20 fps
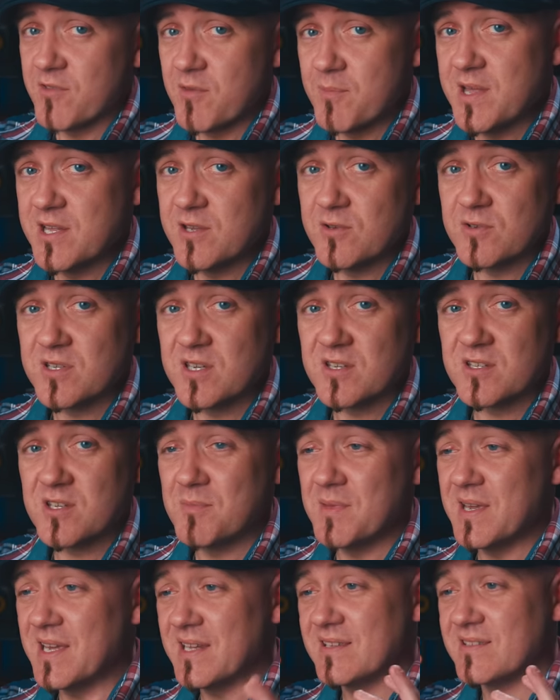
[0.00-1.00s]
of the menu
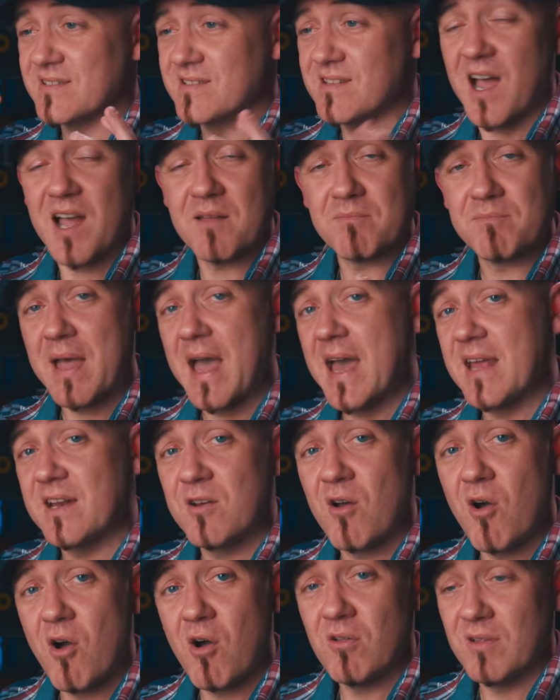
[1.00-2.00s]
system, it's not bad at
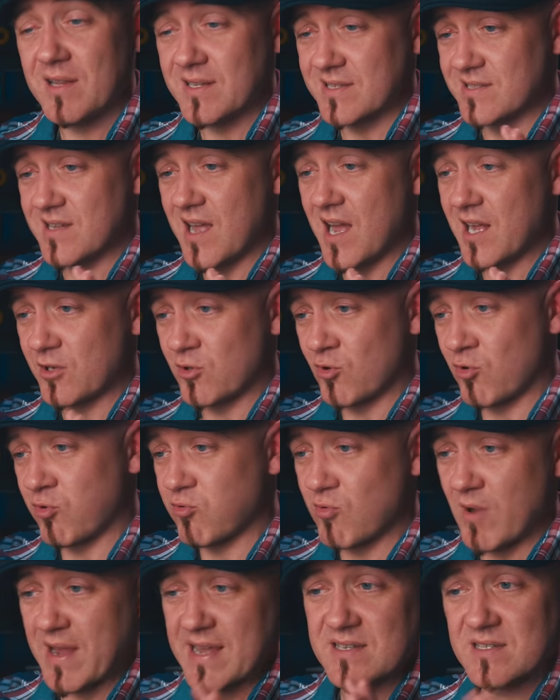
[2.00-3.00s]
all. It's not
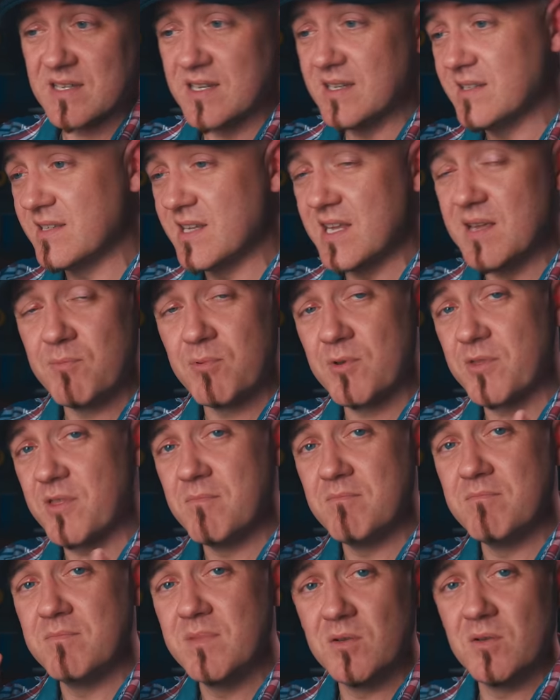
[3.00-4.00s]
crazy deep with a
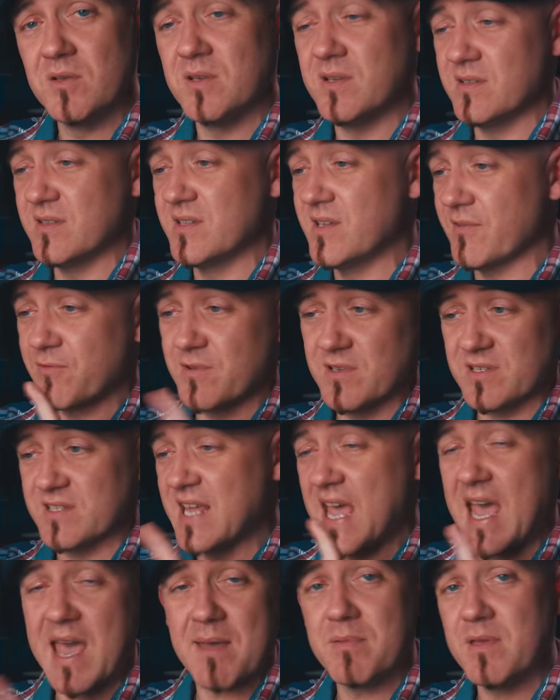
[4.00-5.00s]
million different
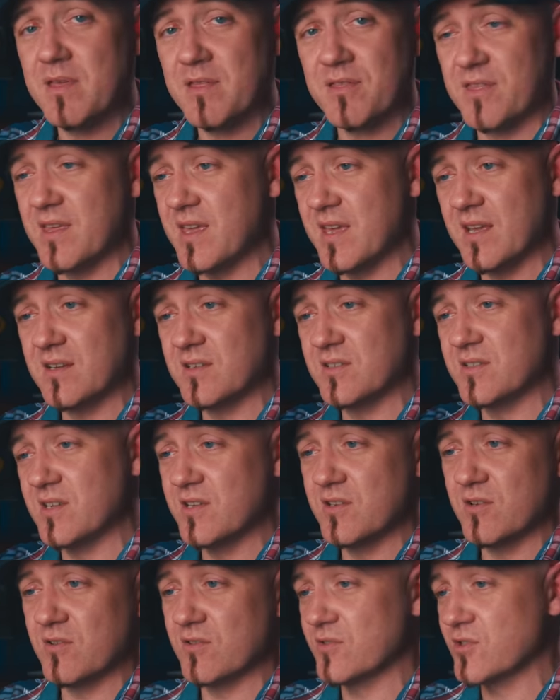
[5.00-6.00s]
tabby things
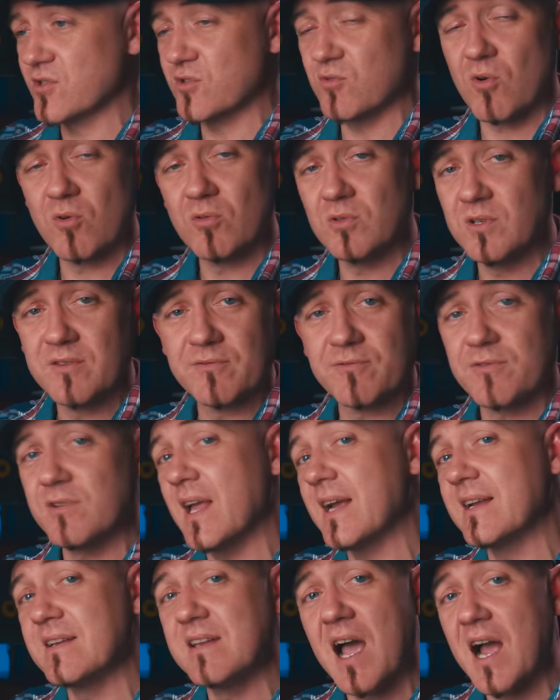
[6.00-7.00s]
and you're scrolling for
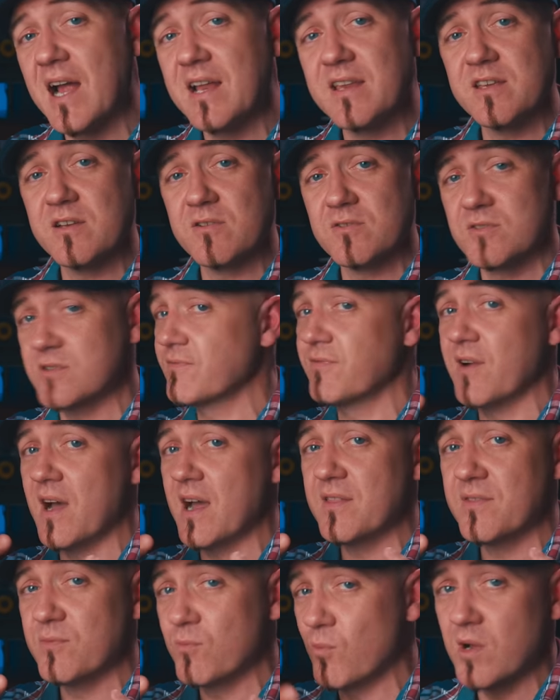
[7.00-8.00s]
like nine years to
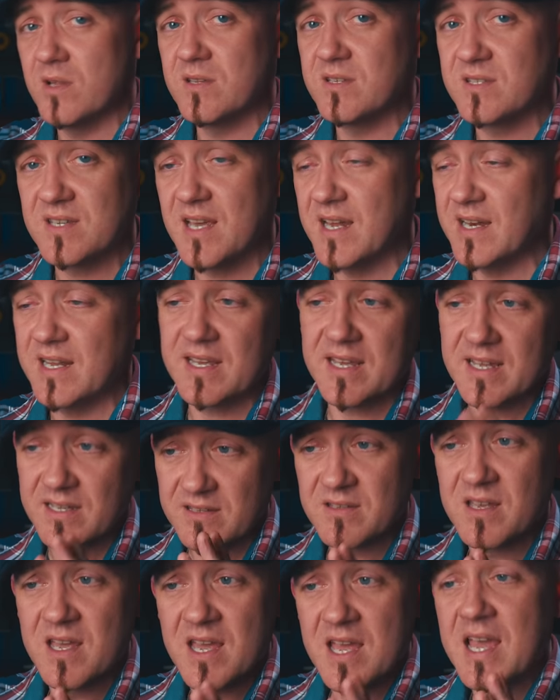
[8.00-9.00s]
find one setting.
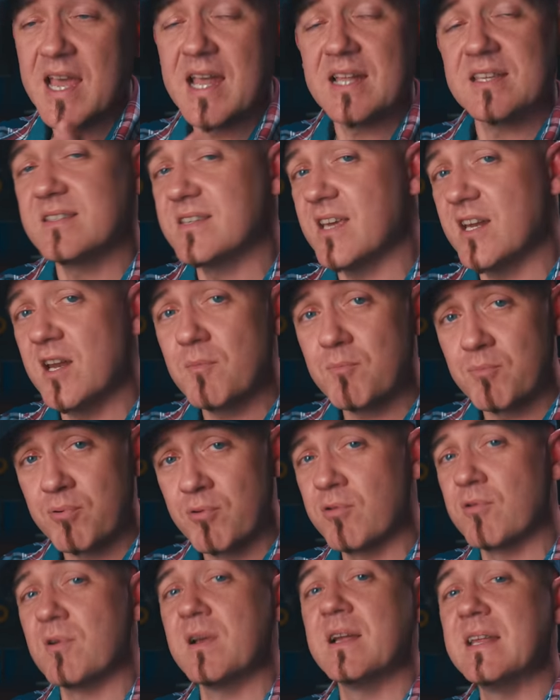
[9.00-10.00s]
It, it's set up
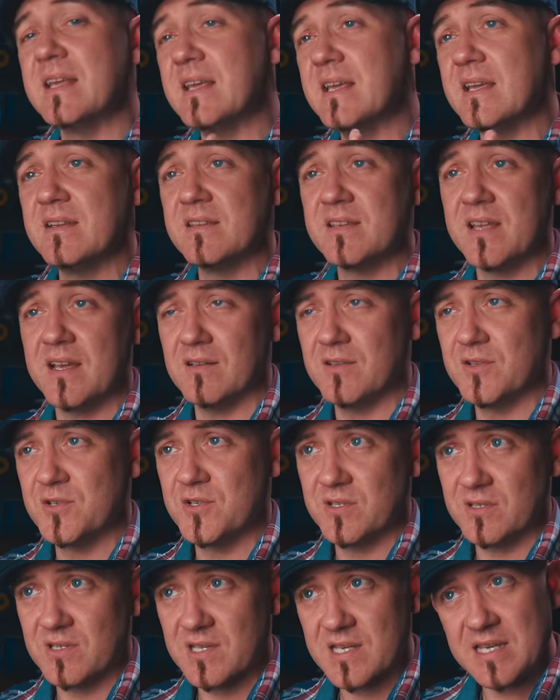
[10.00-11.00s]
pretty
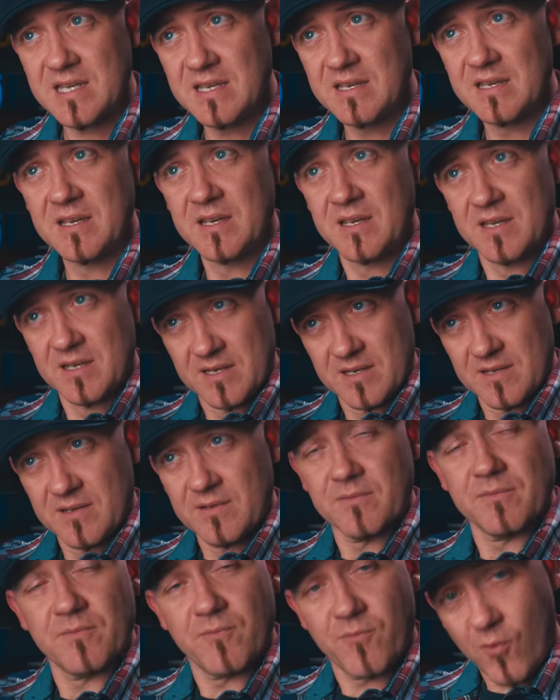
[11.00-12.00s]
intelligently
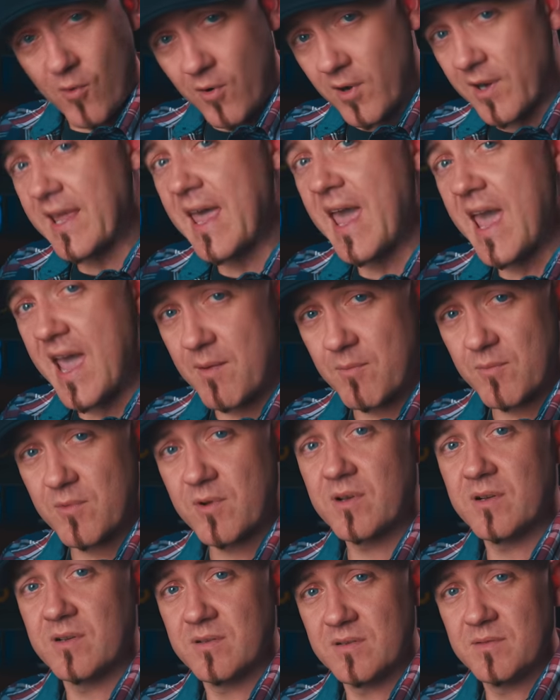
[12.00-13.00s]
for a
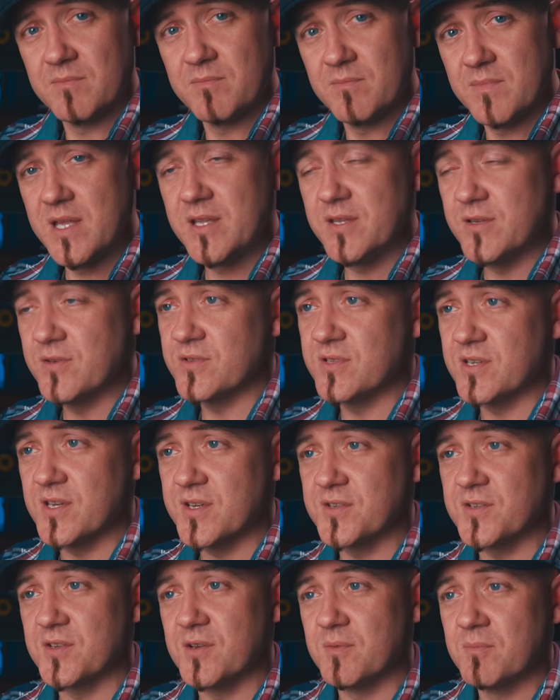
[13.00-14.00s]
camera menu
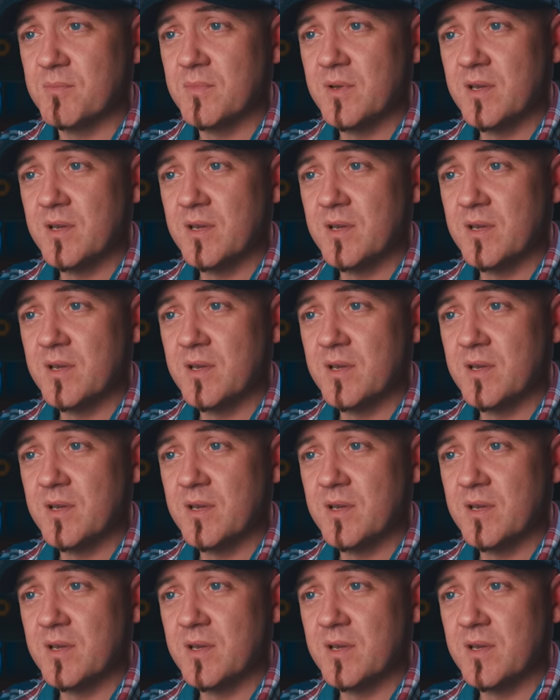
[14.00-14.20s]
system.